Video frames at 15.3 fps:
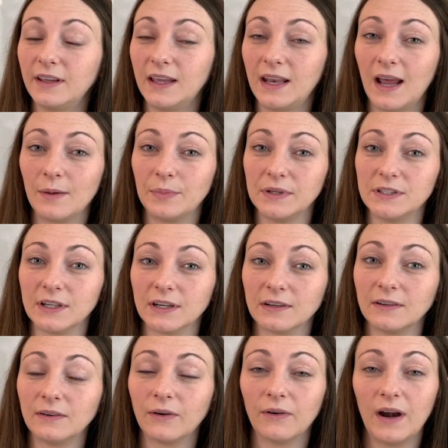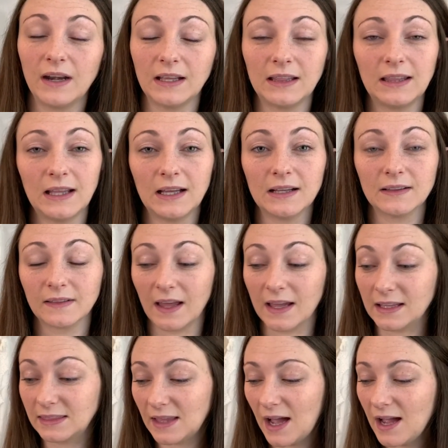an epidural or anything
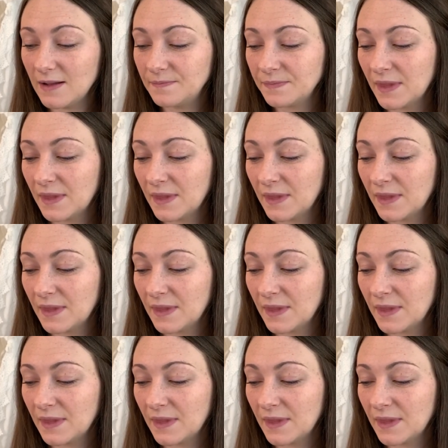like that.